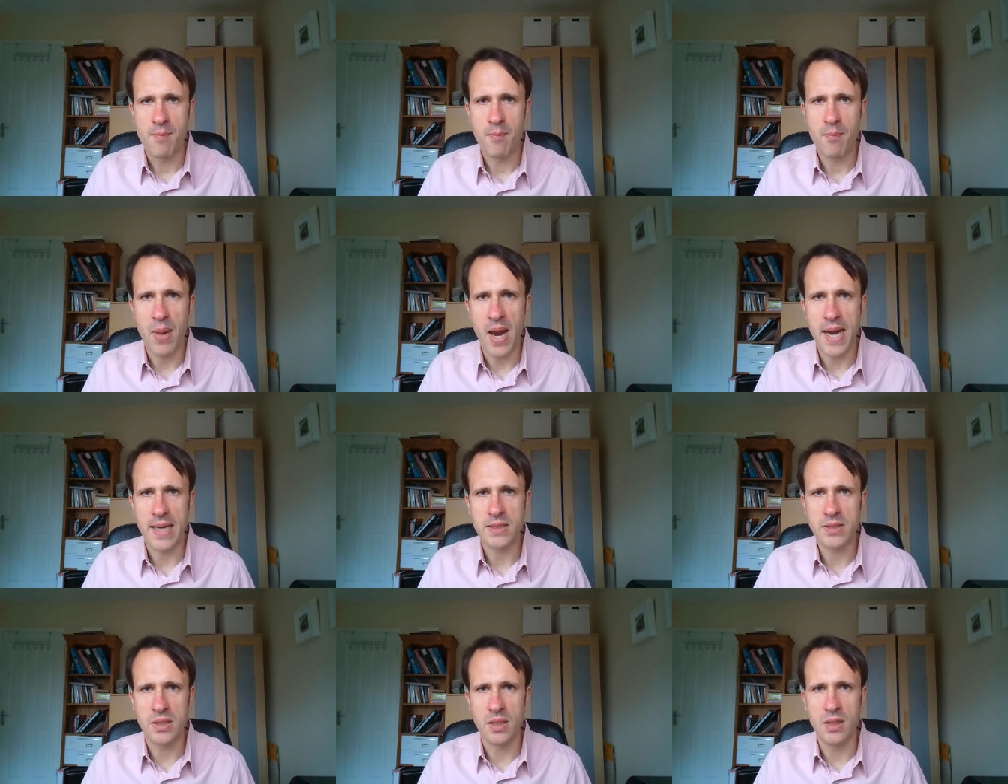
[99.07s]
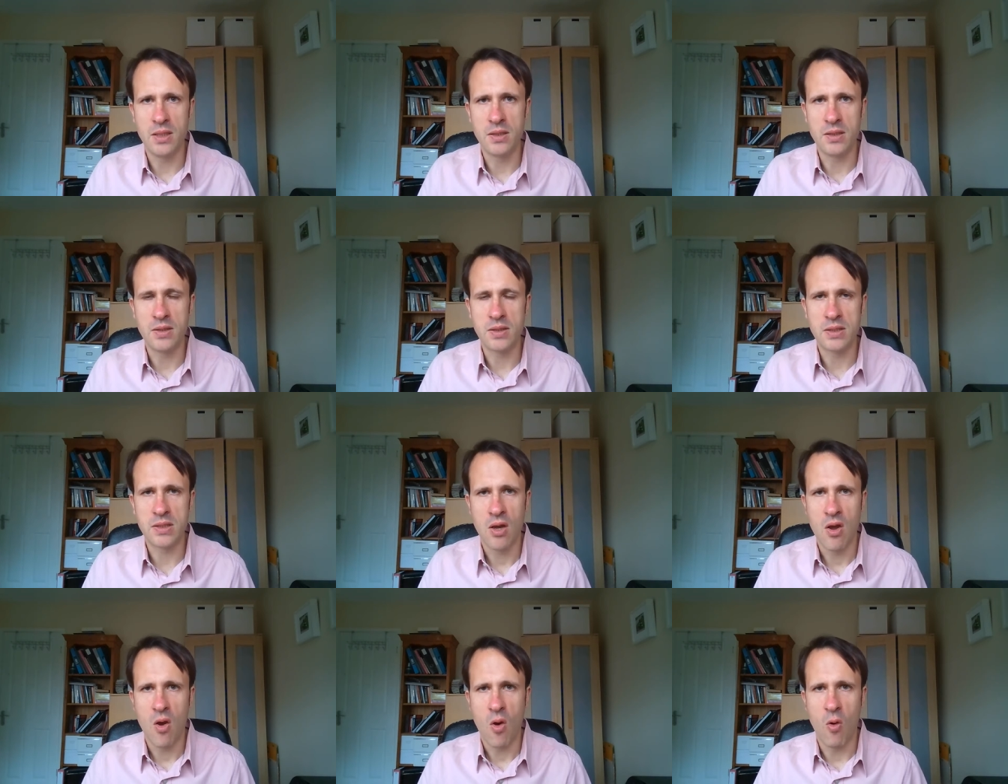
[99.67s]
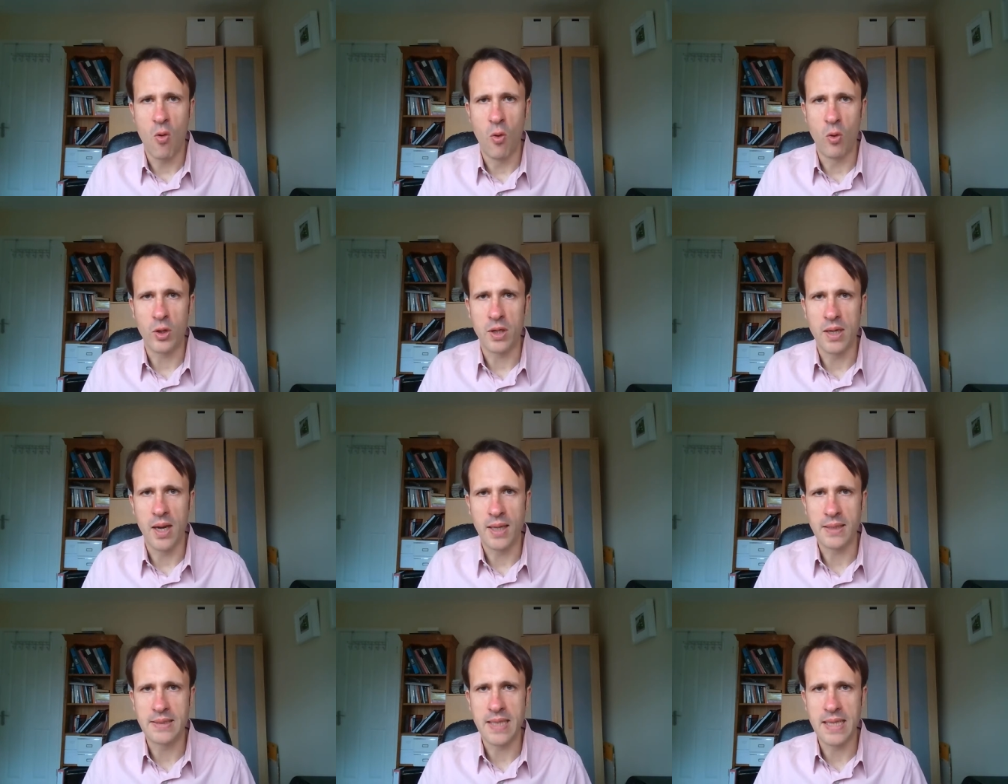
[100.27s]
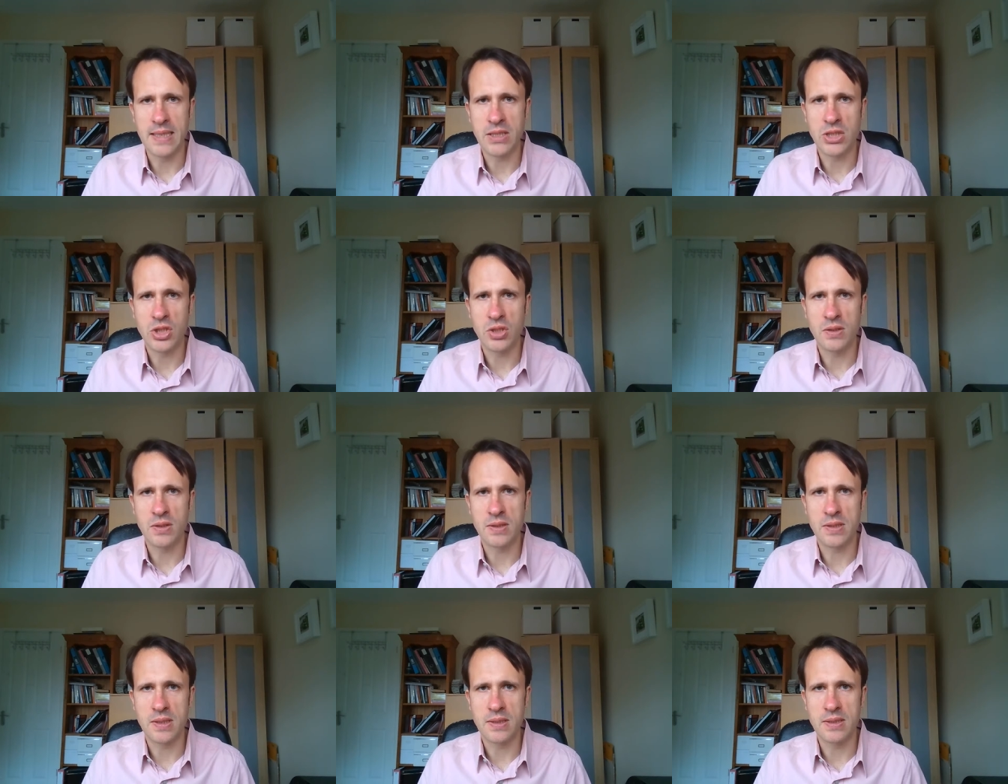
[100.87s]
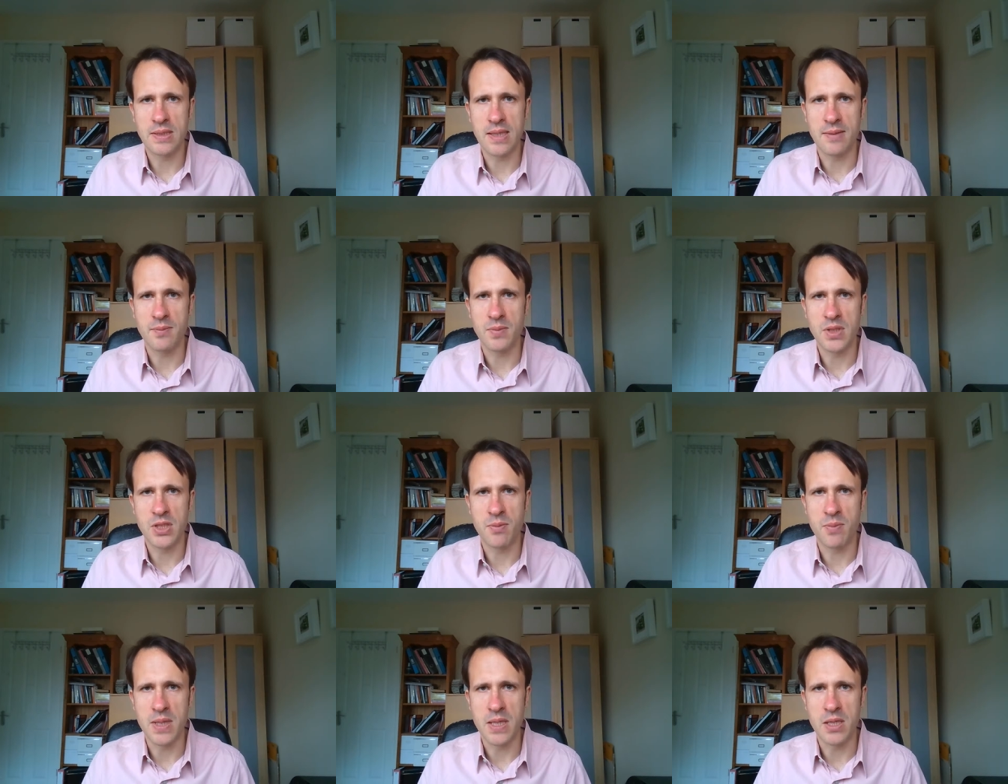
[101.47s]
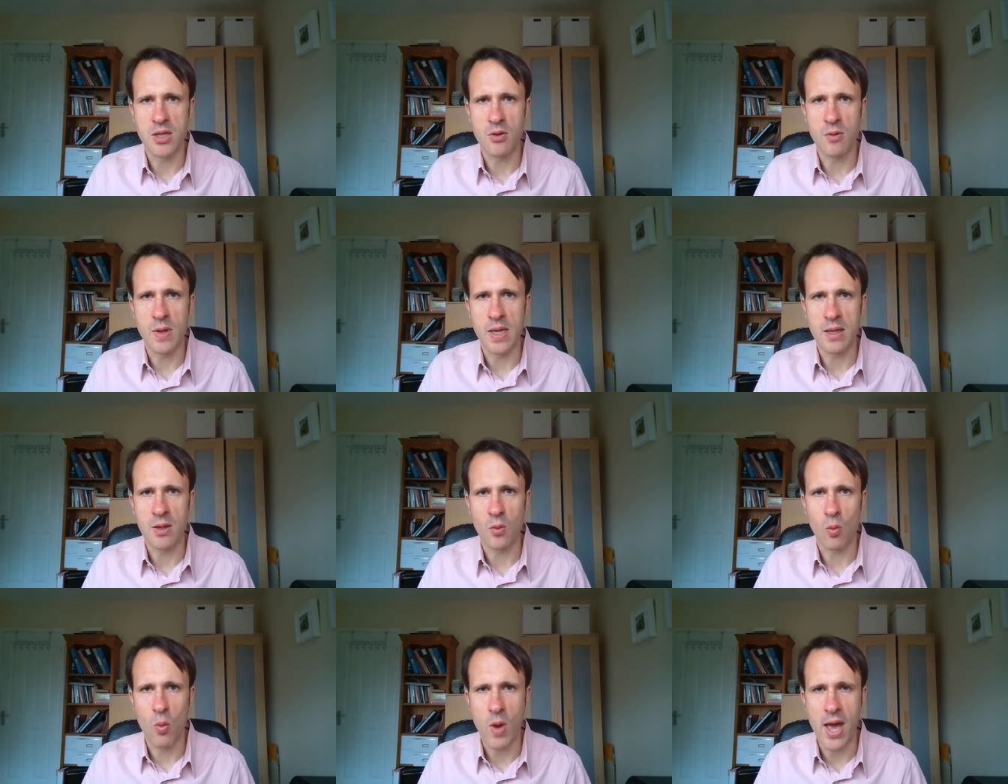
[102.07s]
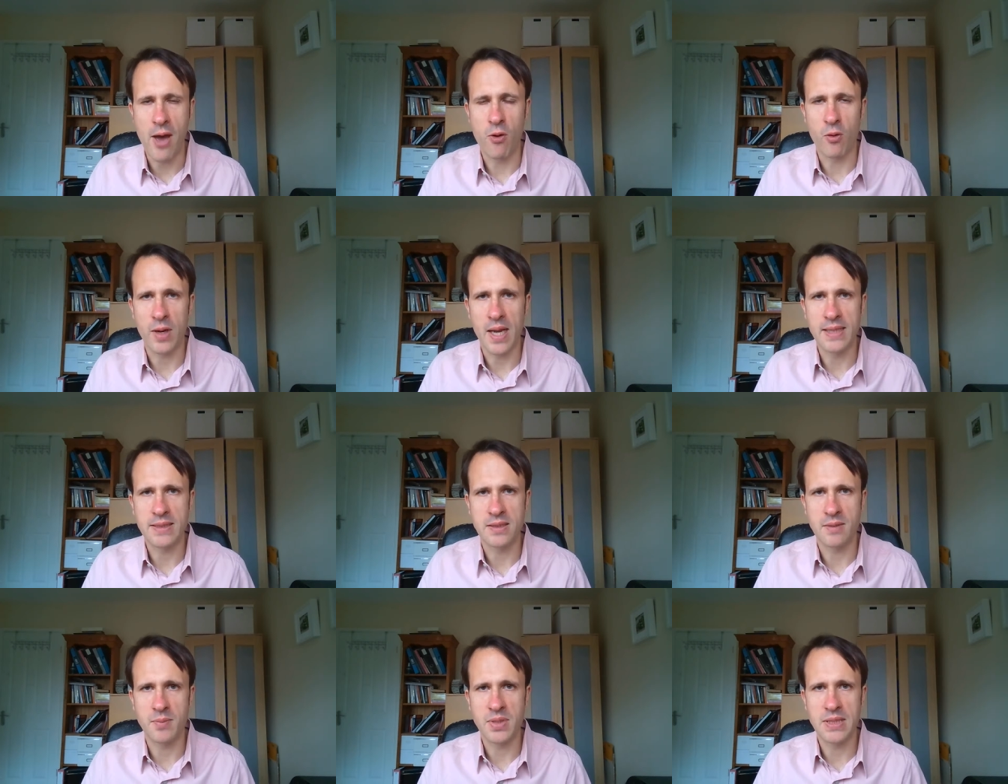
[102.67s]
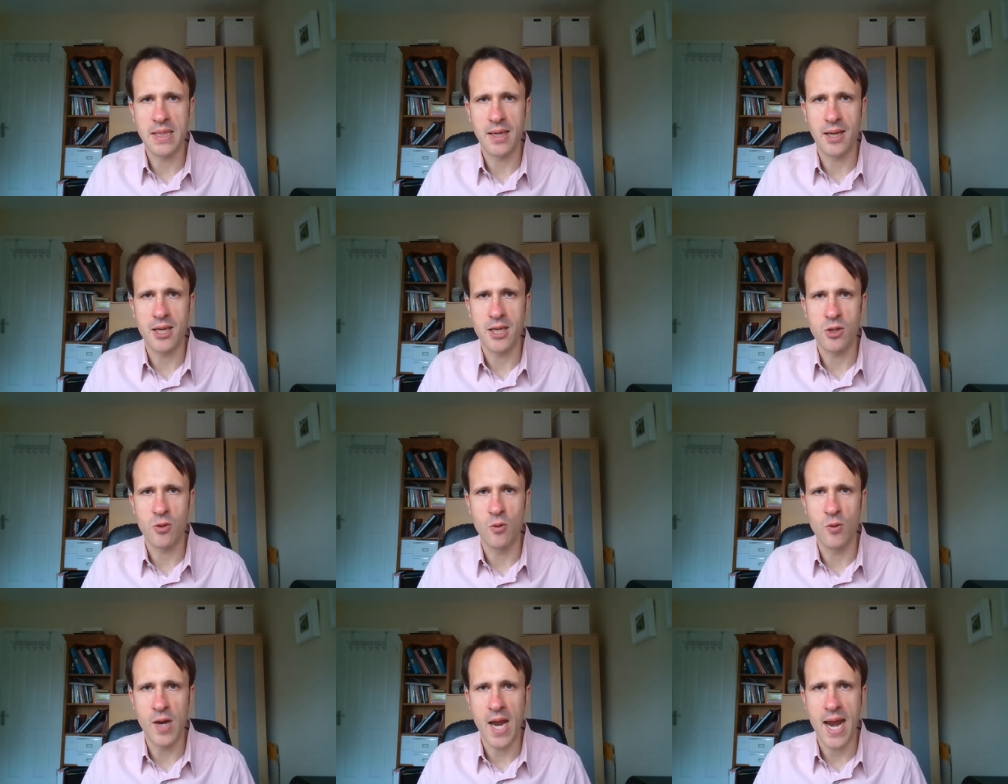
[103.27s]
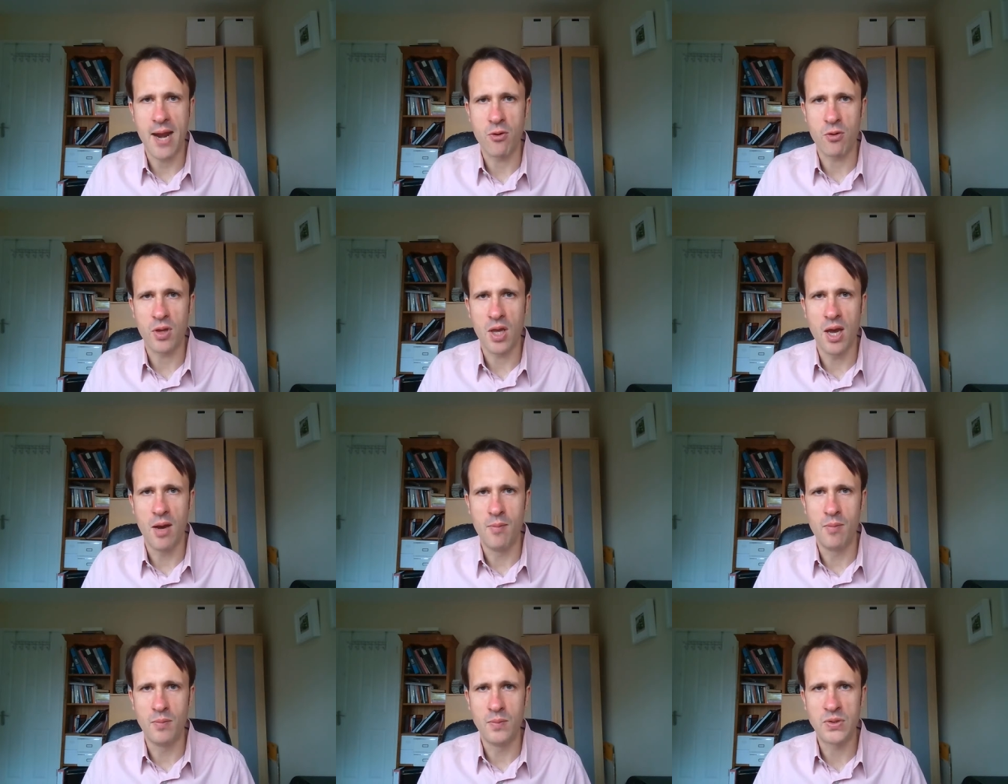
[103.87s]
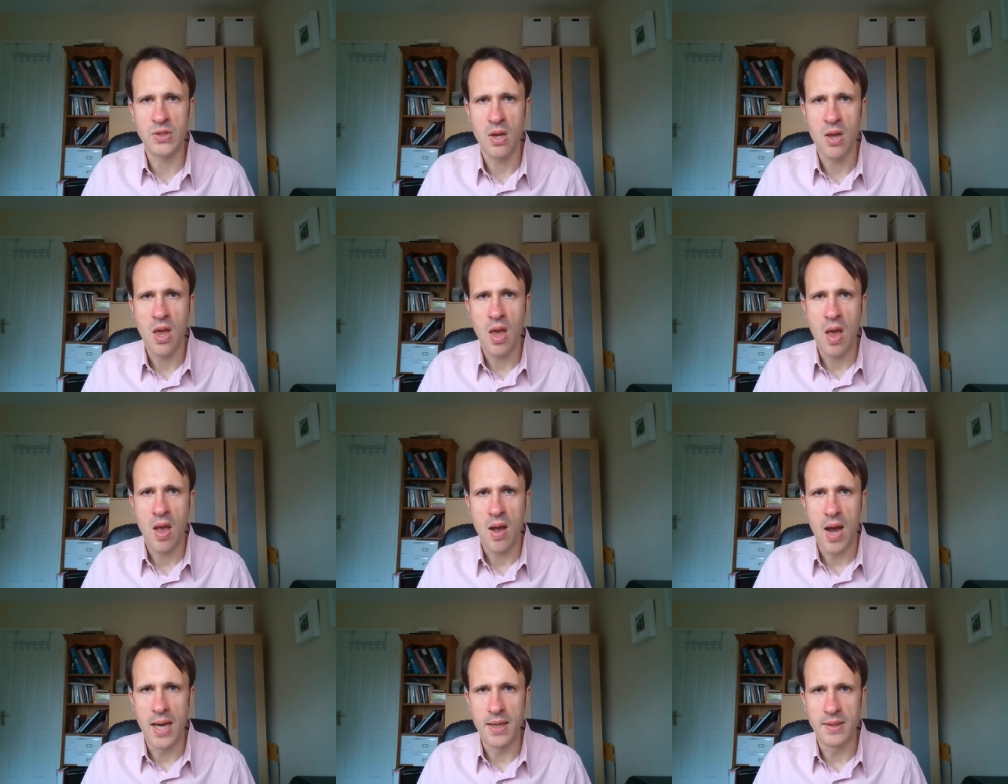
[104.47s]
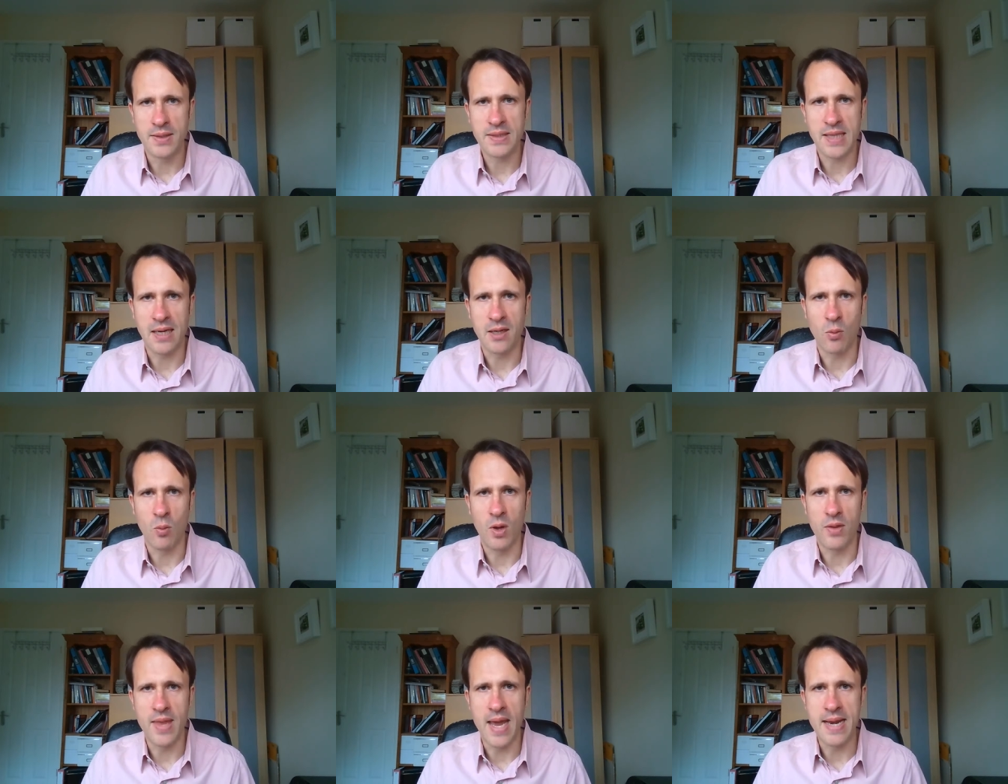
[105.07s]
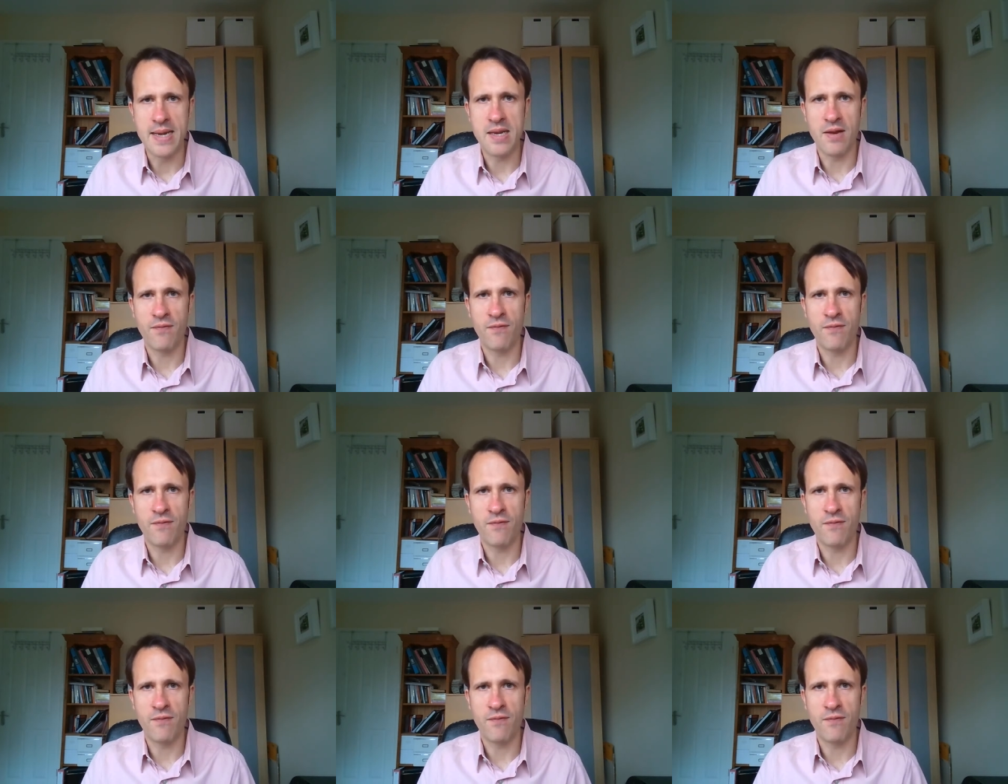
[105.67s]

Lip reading: patterns, organisations that seem to be doing well, getting particularly good outcomes, understanding what they're